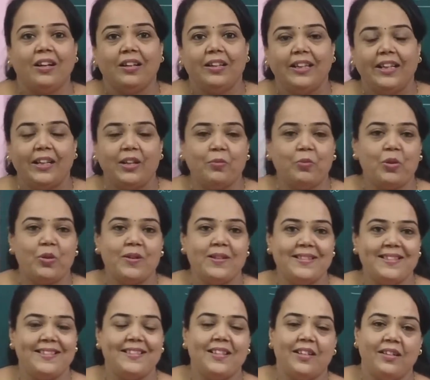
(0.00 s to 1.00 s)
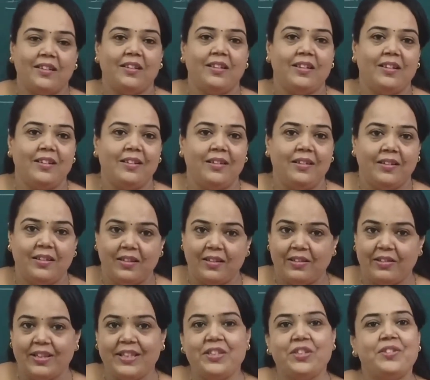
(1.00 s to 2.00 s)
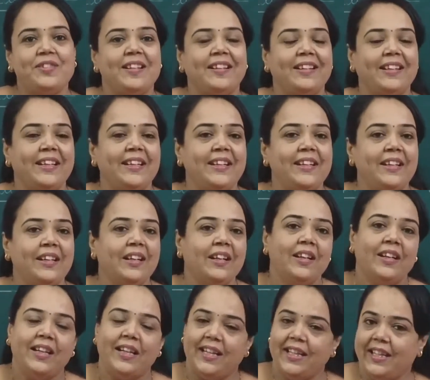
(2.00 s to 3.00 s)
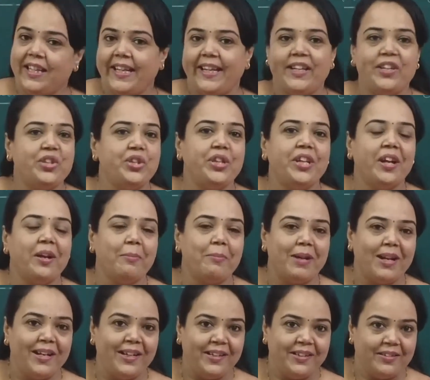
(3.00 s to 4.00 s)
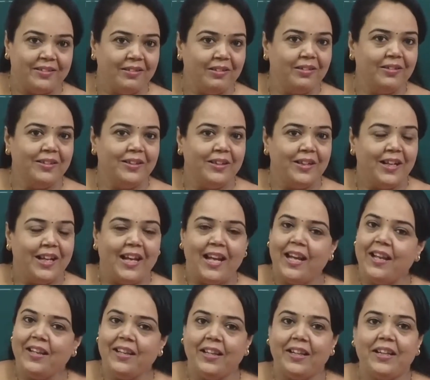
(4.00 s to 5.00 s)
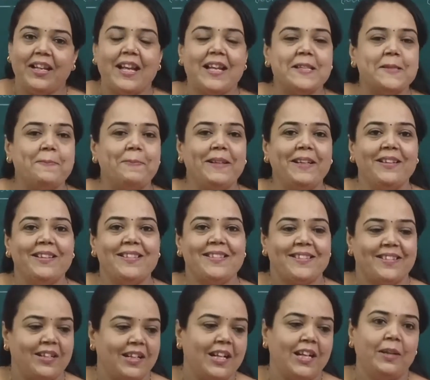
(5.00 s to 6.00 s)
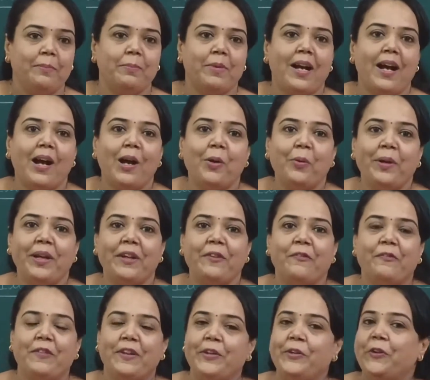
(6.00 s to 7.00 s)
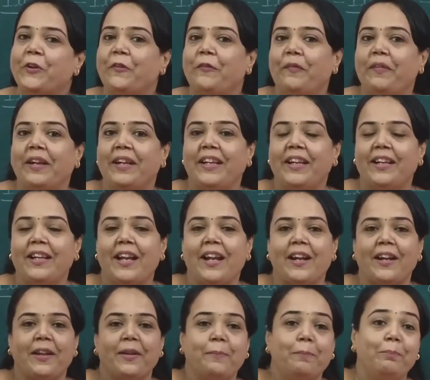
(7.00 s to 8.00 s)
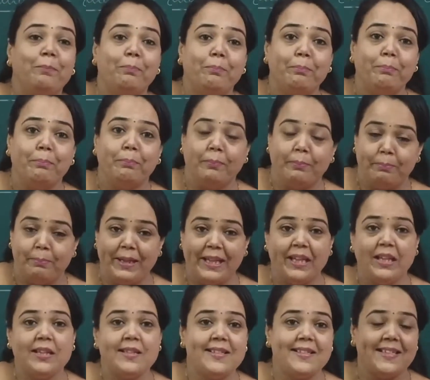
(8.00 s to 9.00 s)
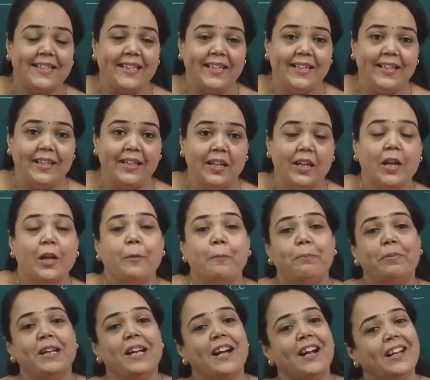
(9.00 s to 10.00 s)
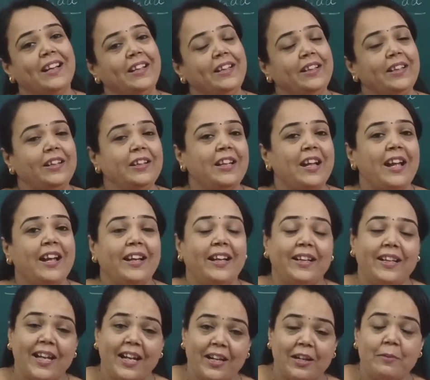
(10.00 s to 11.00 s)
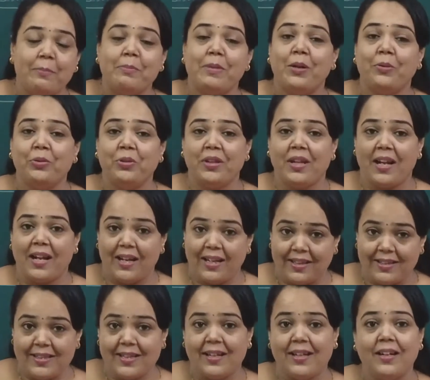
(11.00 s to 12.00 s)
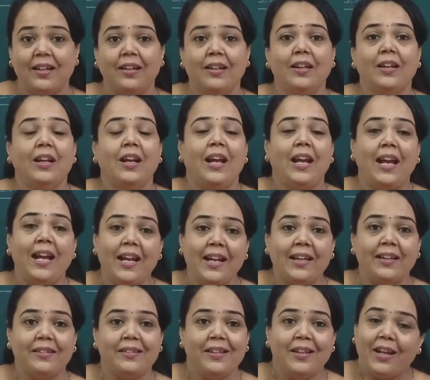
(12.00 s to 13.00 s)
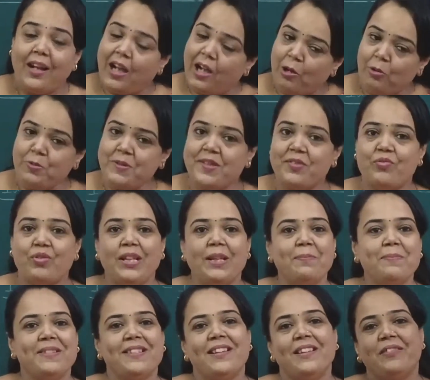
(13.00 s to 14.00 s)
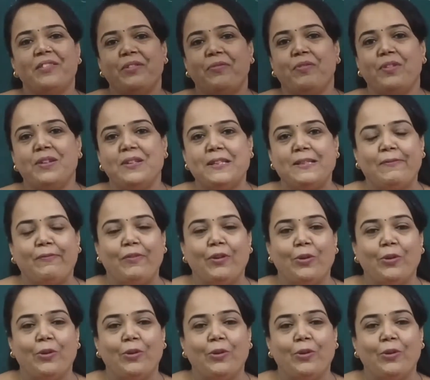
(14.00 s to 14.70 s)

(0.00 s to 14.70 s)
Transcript: It was a rich city in Asia Minor, and it has been described how in front of it had a big sea, behind it had Mount Ida, and how streams and rivers